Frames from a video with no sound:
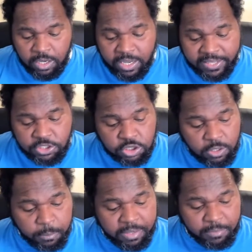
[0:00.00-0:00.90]
Each
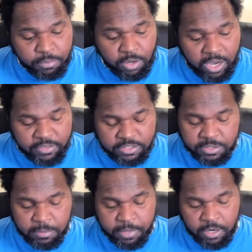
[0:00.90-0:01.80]
little bit of progress was
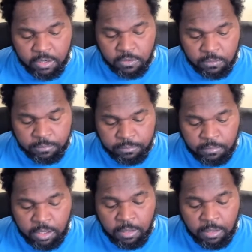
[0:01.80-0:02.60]
a miracle.